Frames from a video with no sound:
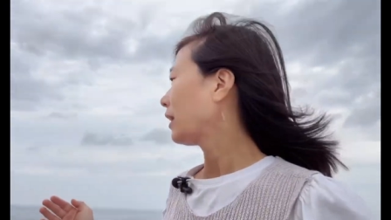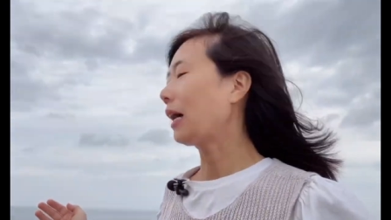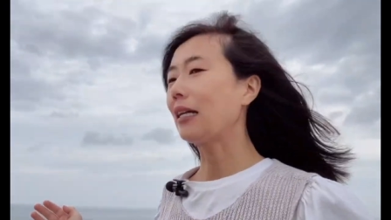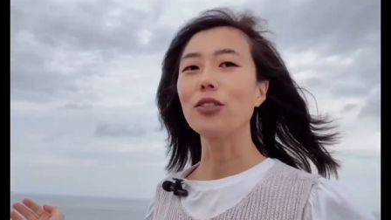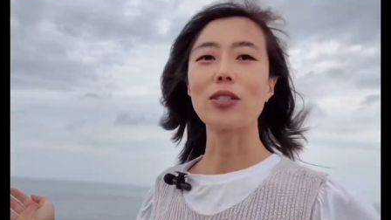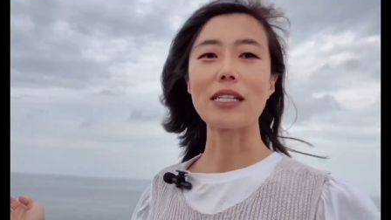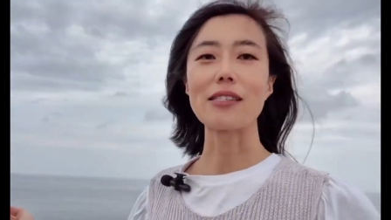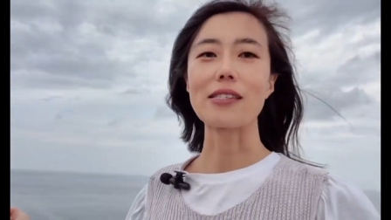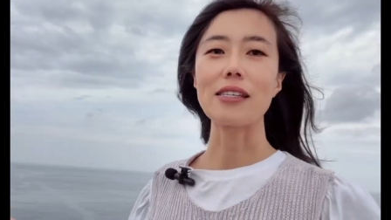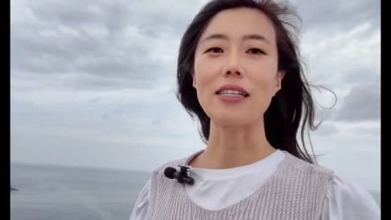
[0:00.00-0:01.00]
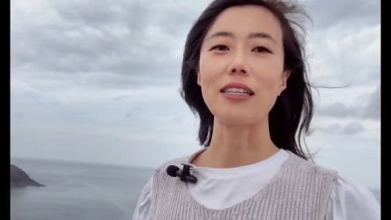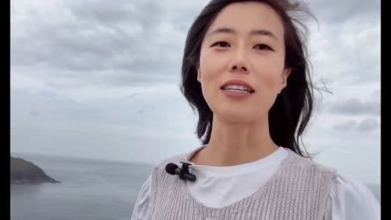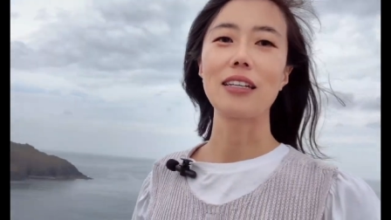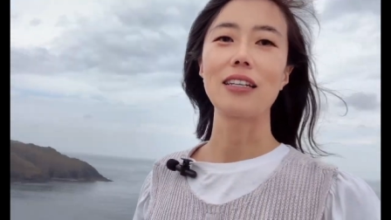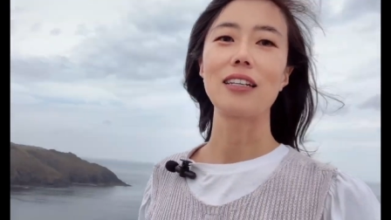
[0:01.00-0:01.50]
and you can see,
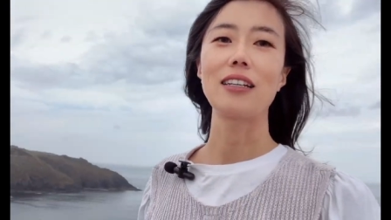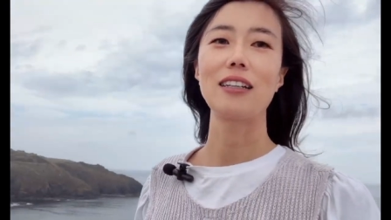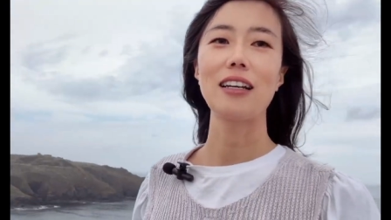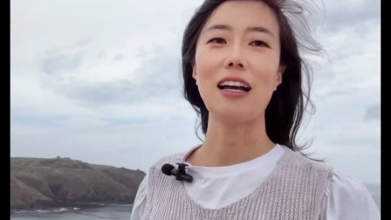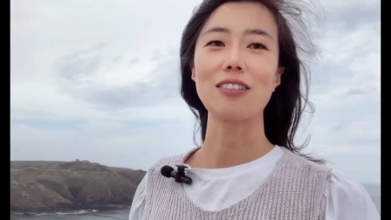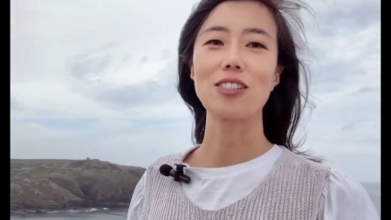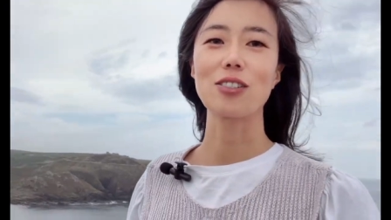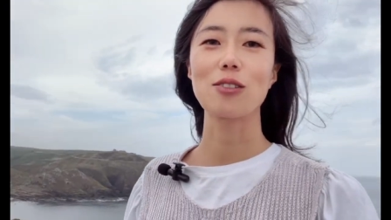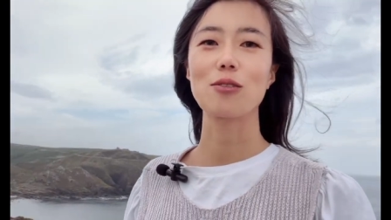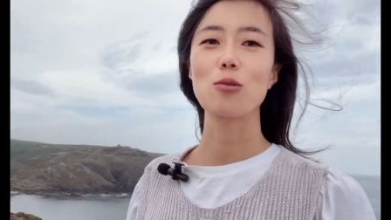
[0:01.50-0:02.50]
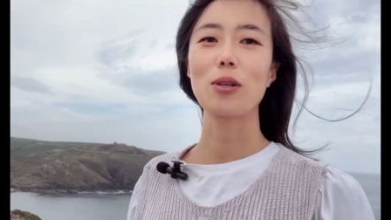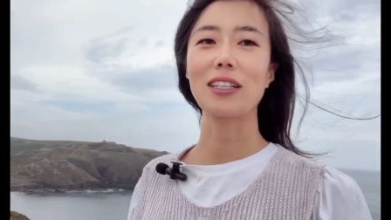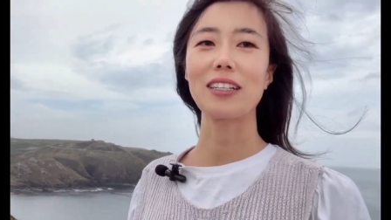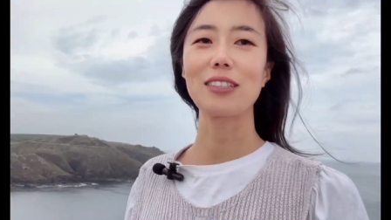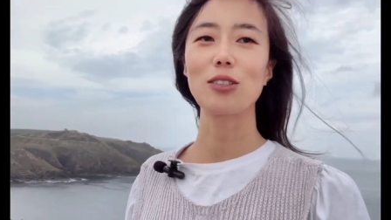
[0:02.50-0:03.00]
I'll just
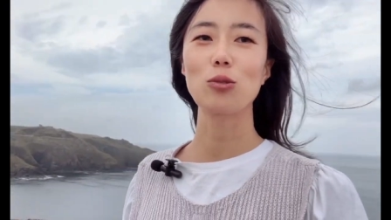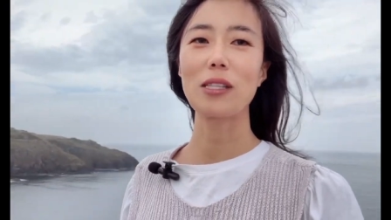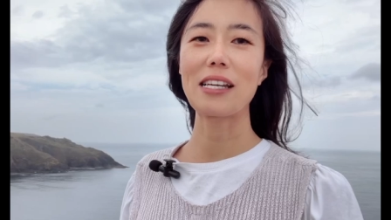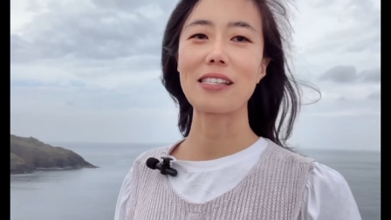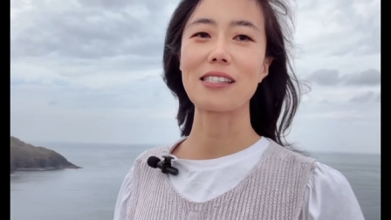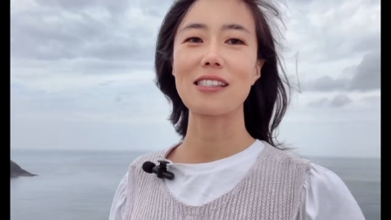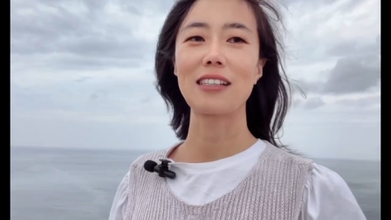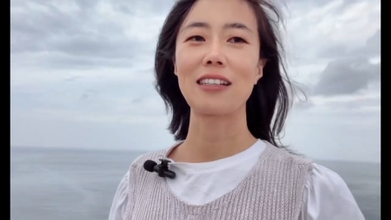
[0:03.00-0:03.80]
quickly do this